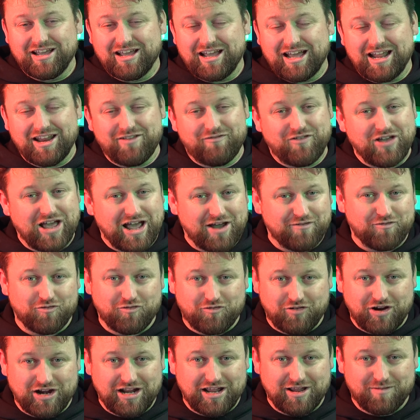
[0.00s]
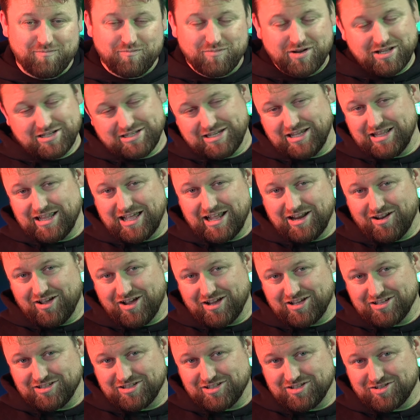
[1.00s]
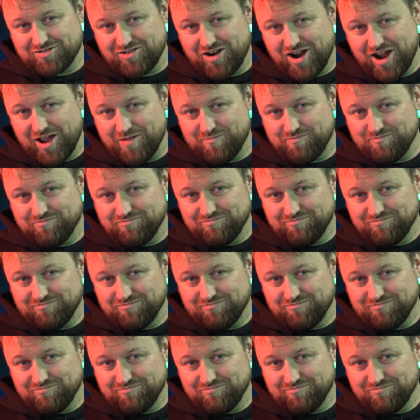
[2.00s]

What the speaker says: and if you haven't already, please hit that like and subscribe.